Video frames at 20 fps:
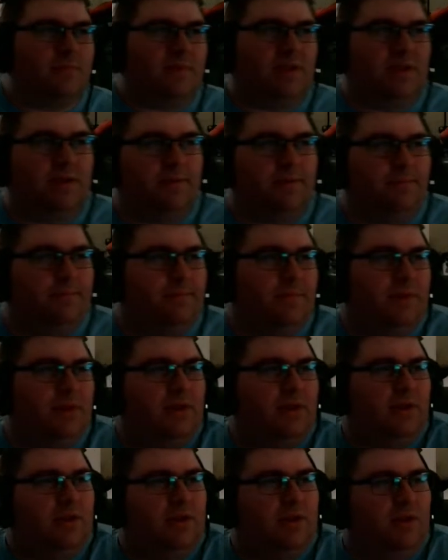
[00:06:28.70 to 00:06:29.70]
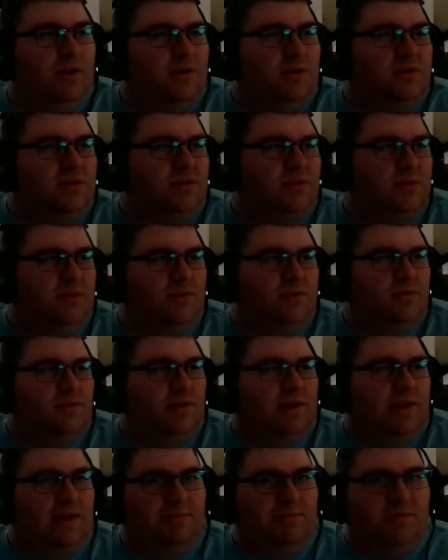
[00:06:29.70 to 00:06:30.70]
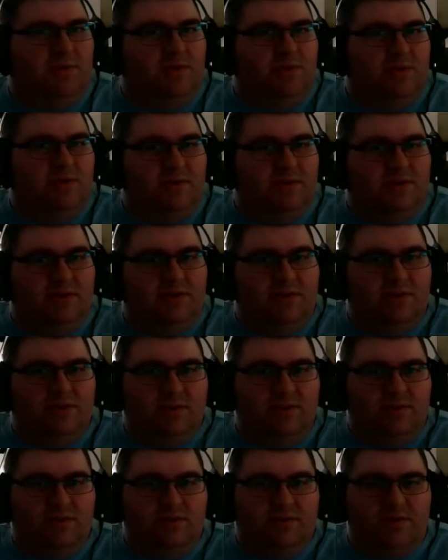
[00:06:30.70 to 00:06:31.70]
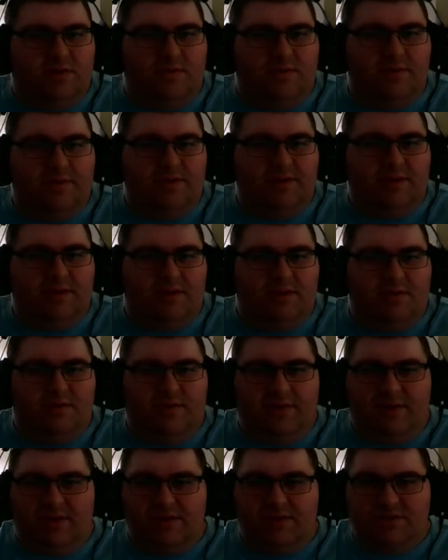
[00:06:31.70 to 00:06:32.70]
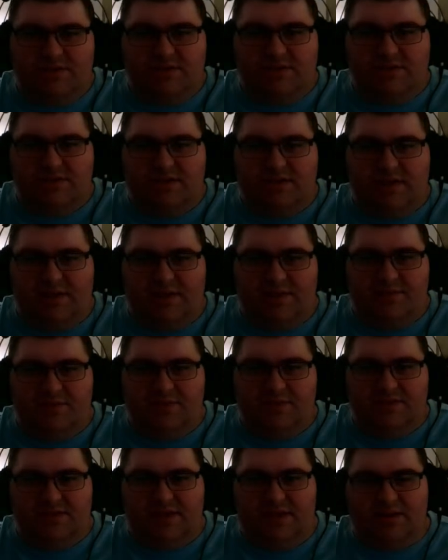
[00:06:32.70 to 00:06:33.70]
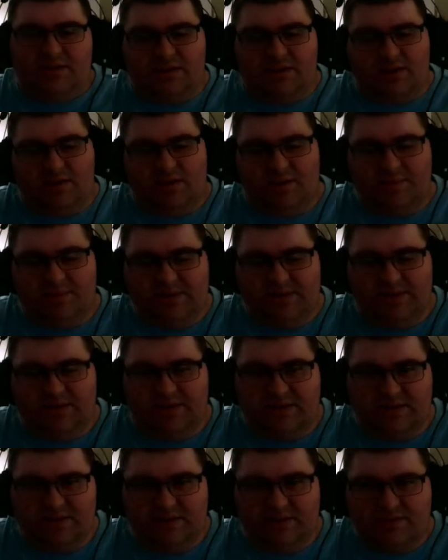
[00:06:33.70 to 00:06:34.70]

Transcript: Okay. So I'm gonna go in now and just have this add a comma in.